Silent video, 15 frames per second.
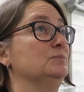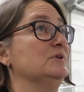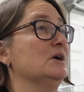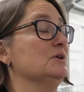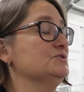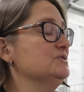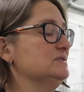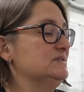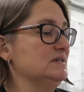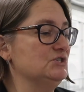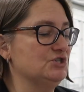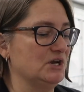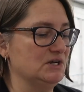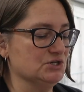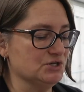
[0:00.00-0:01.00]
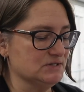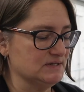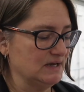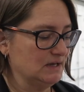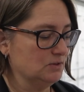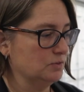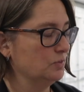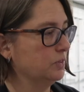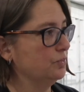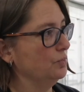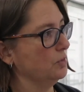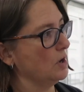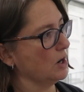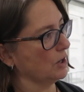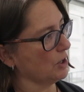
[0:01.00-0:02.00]
we also see changes like
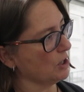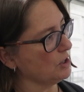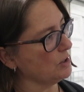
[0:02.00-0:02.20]
longer